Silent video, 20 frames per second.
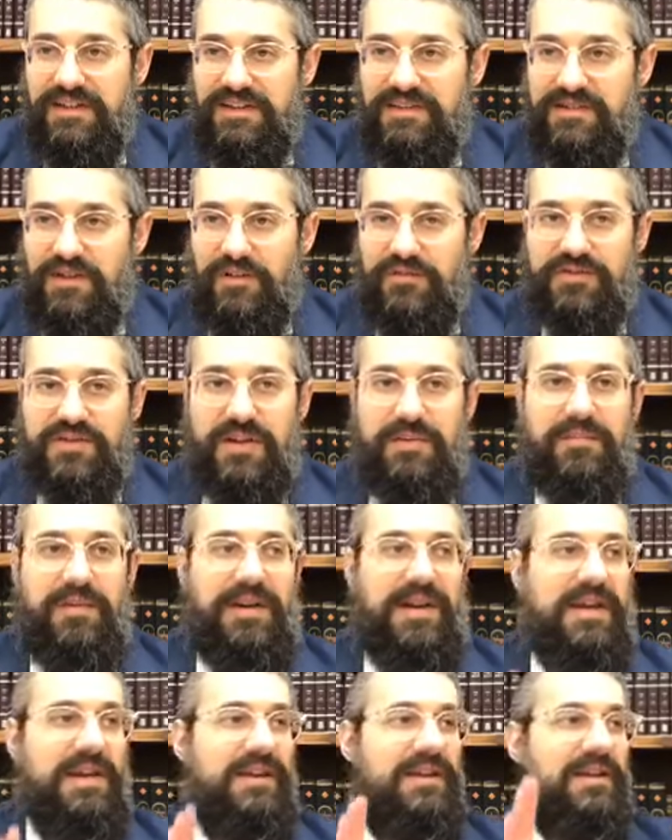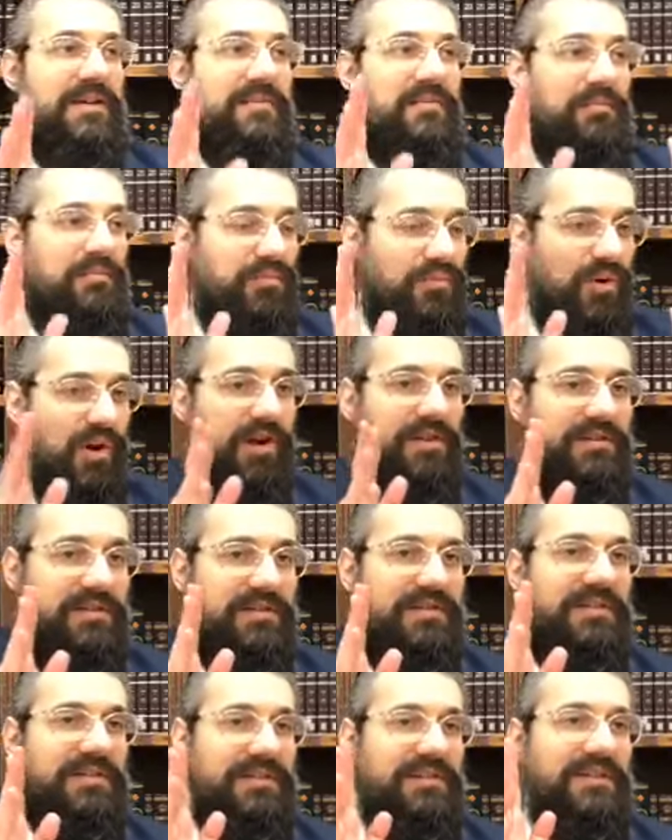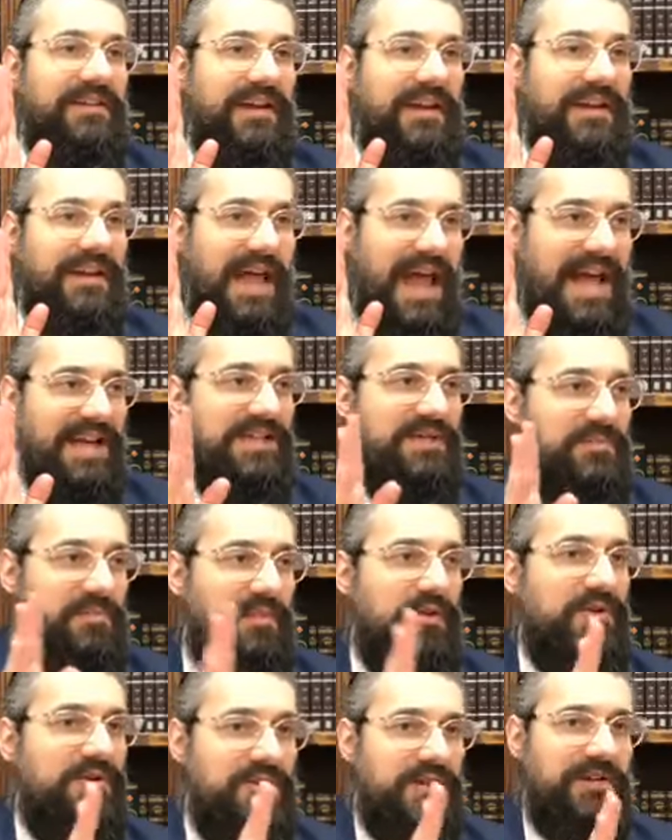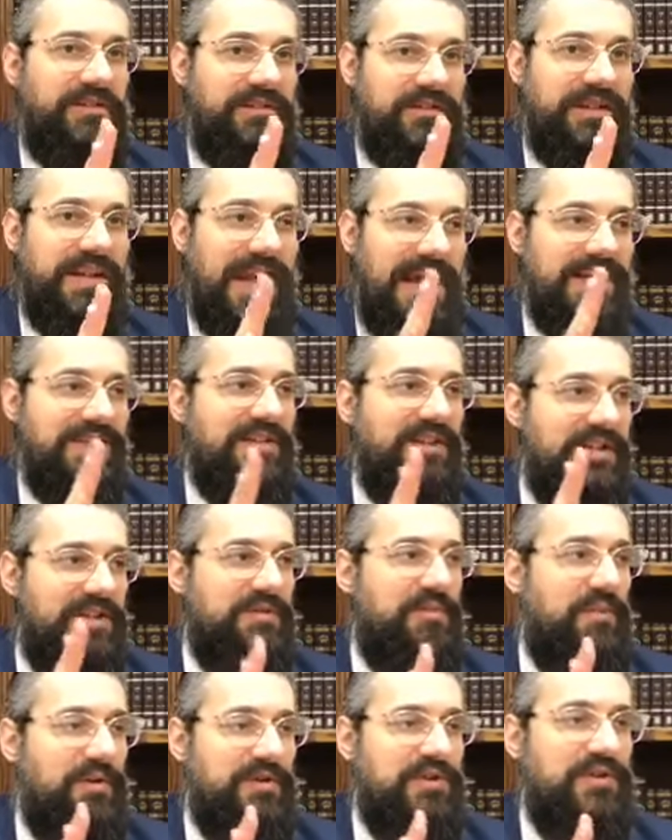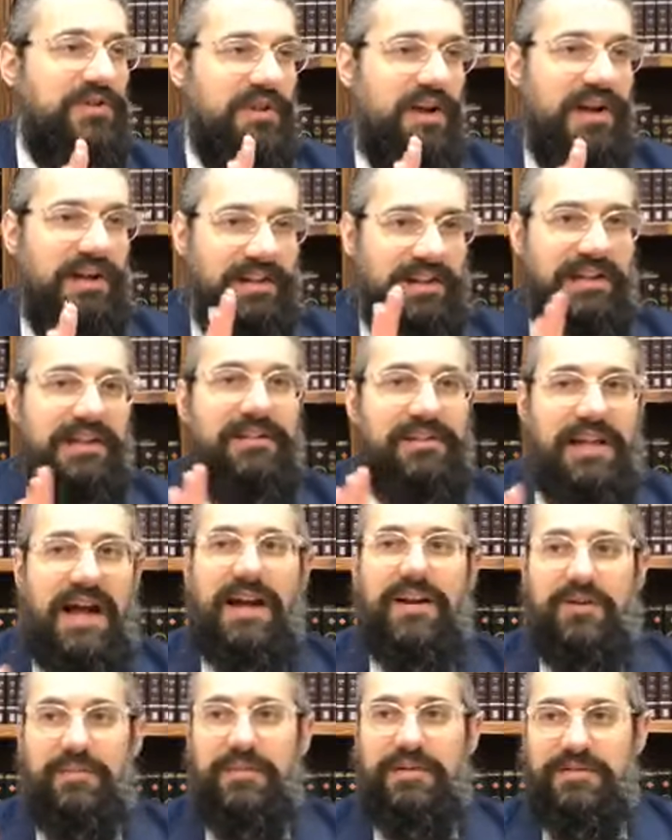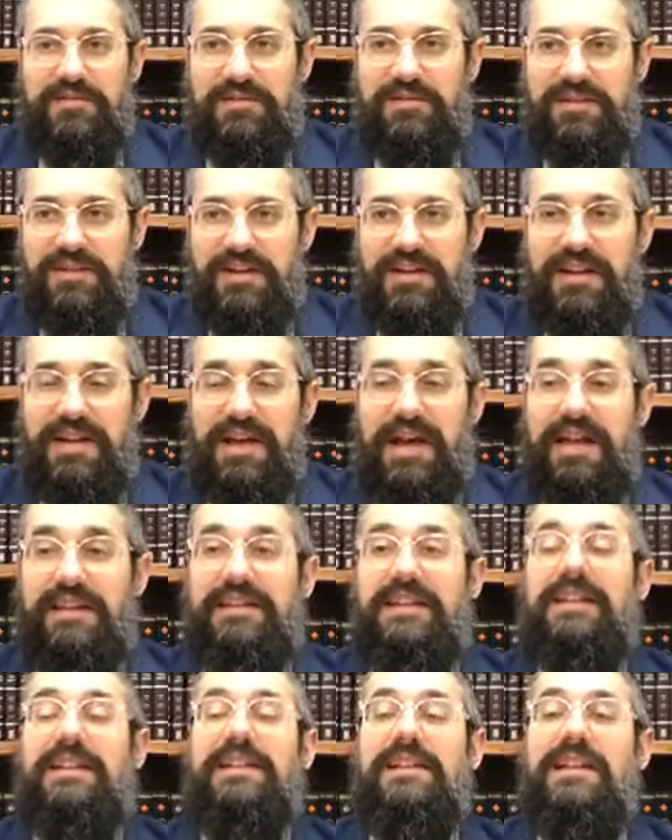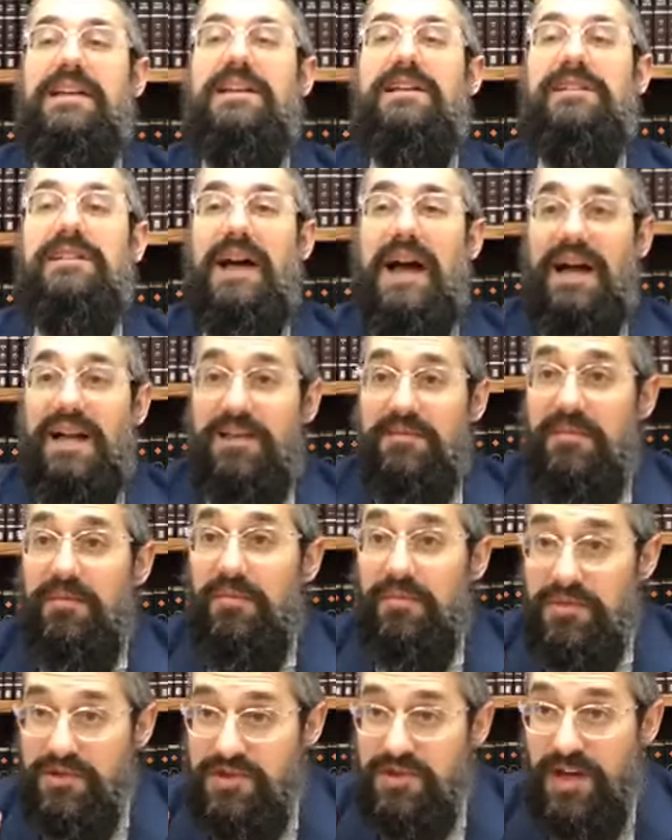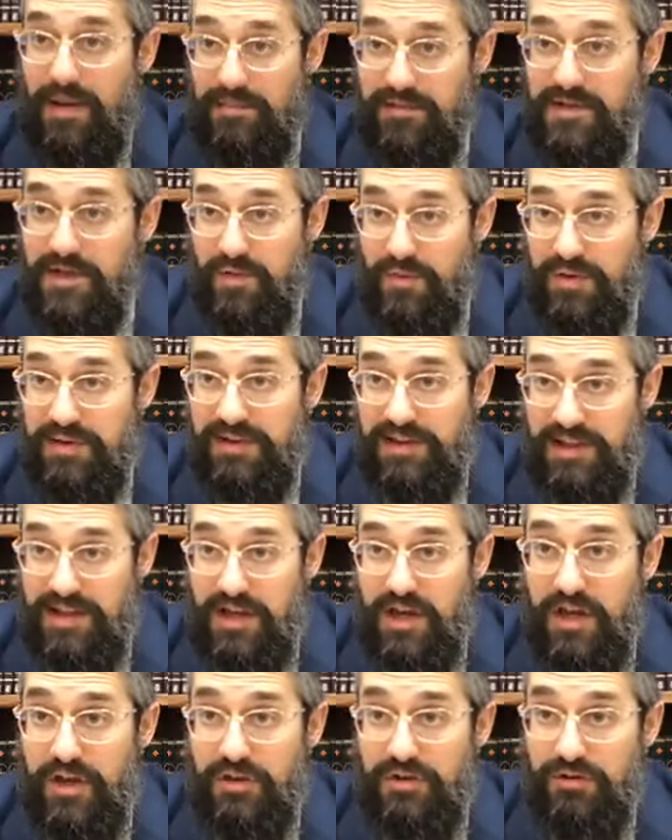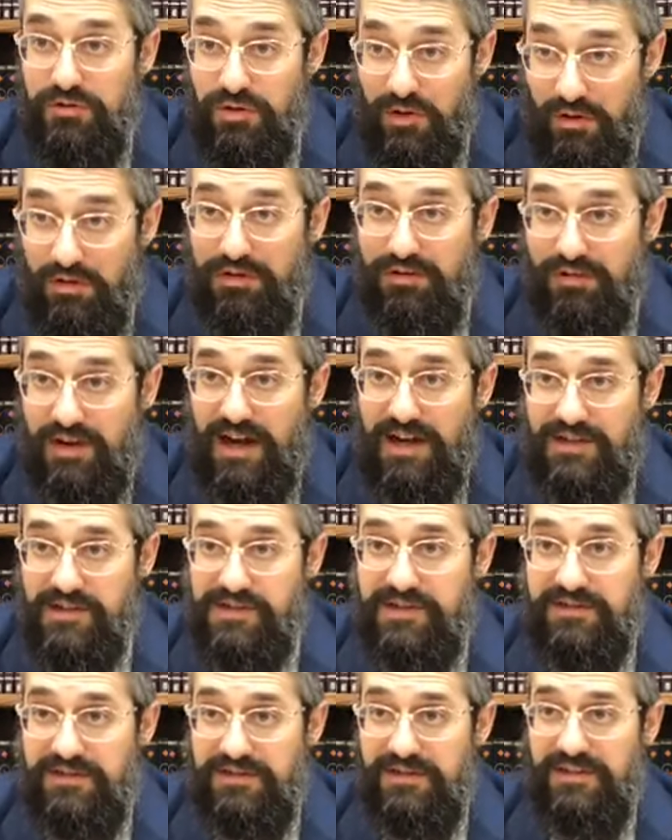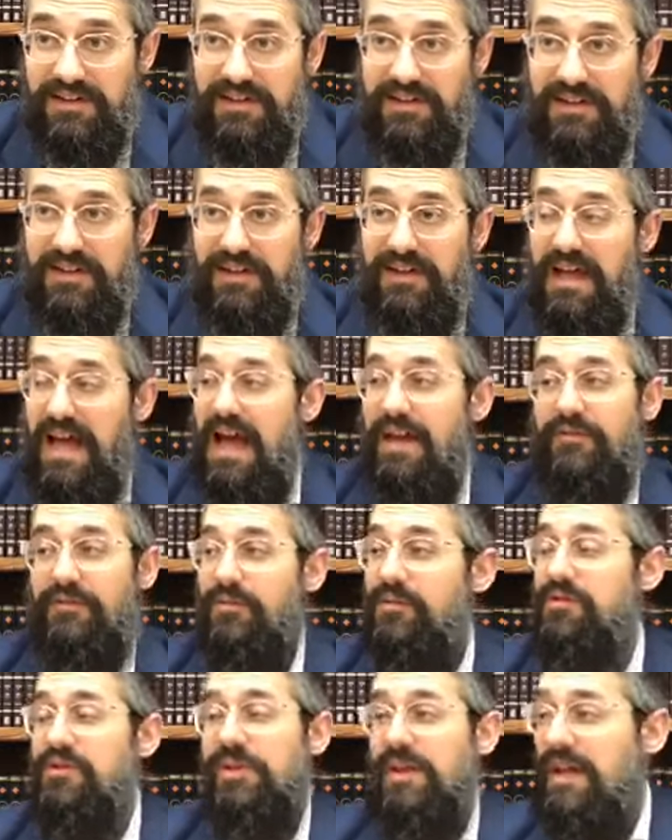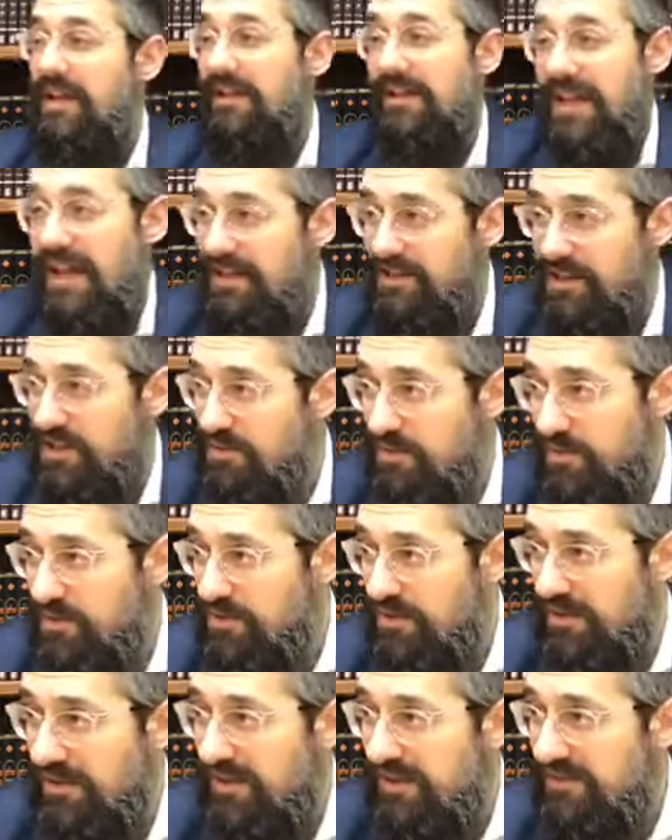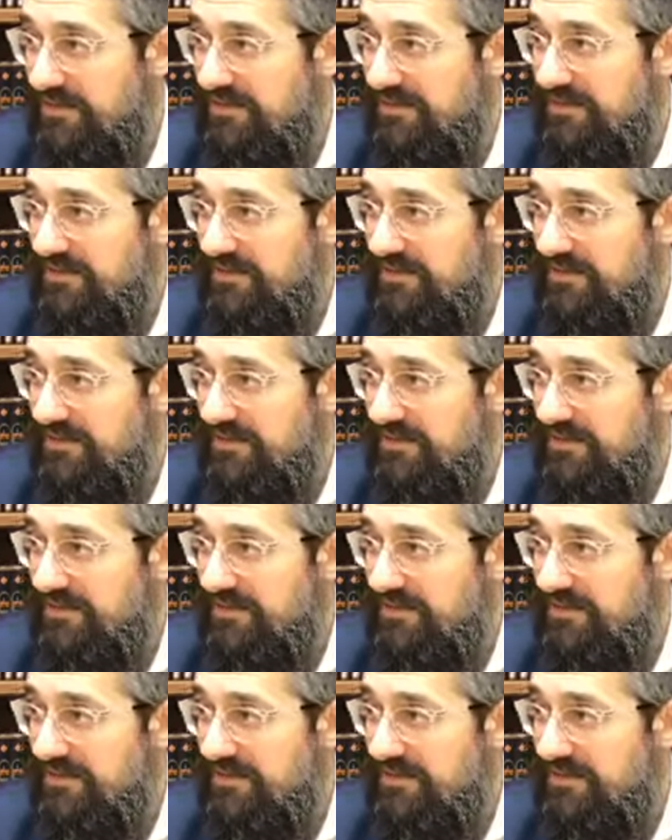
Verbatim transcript: So if somebody brought an aspersion, cast an aspersion on a legal document, and then the legal document was subsequently notarized, afterwards you cannot cast aspersion again.